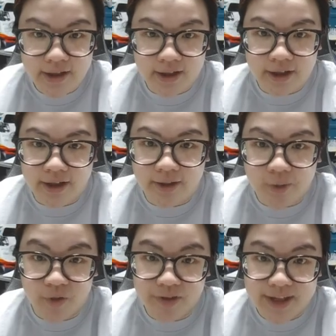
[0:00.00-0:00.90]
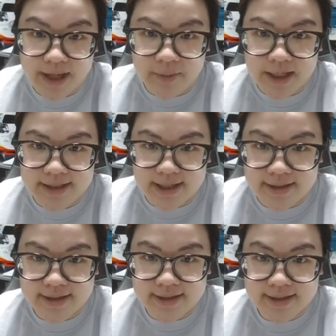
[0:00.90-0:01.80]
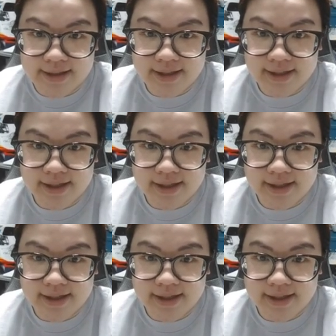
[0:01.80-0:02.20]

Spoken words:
Hopefully that makes sense.